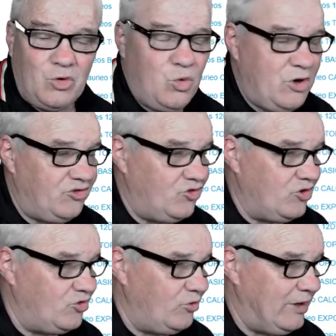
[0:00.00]

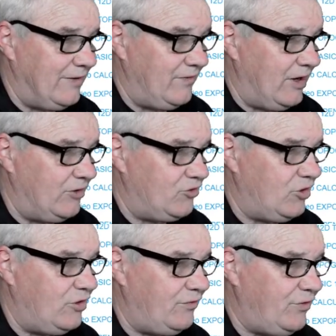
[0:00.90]
questions around those.
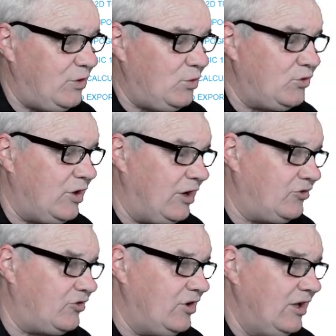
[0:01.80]
So the field
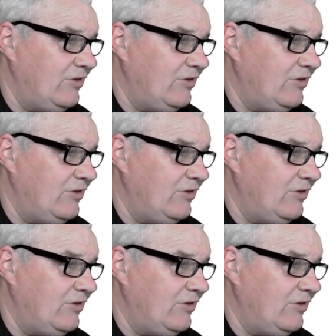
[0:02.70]
notes,